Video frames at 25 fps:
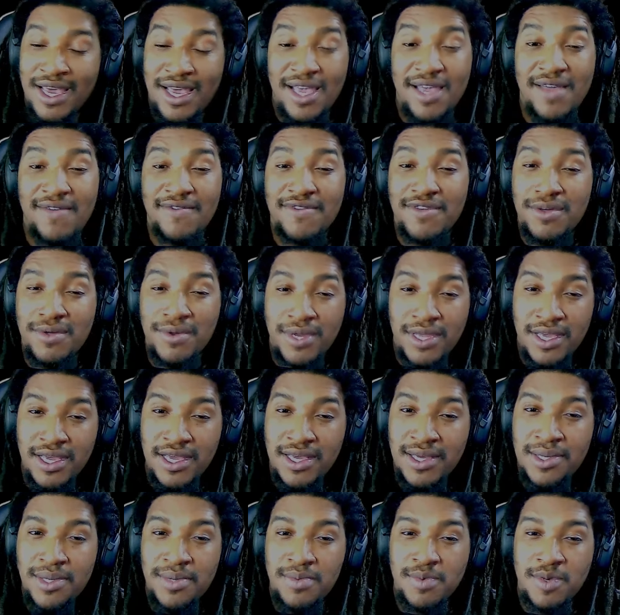If you
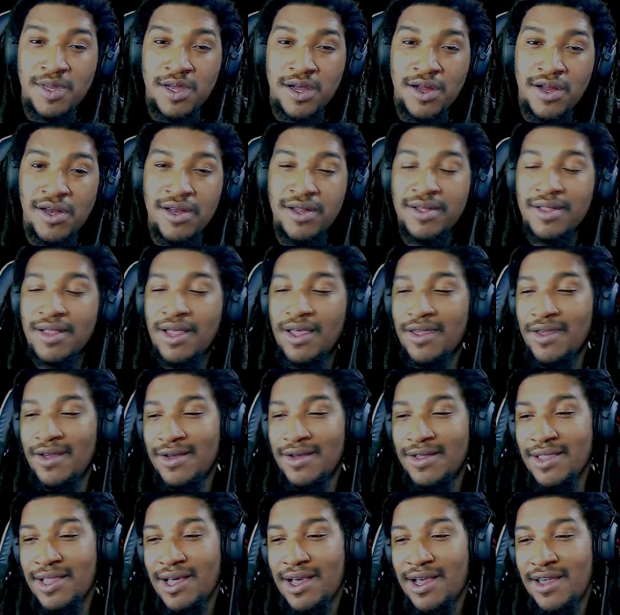did some dirt in like
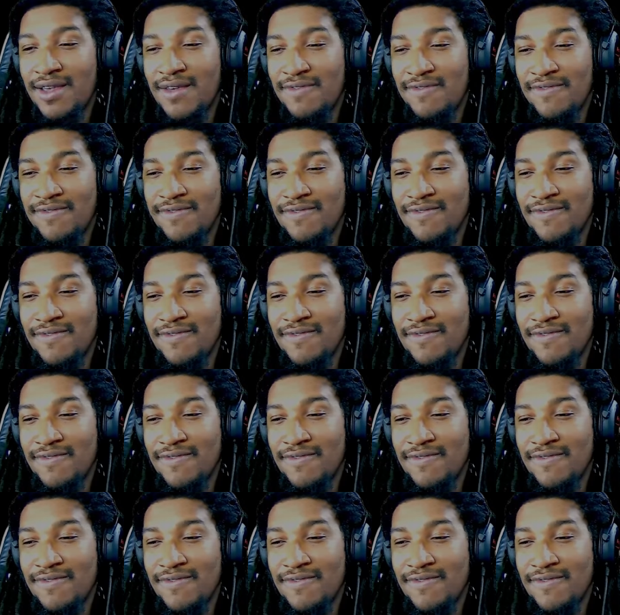your life,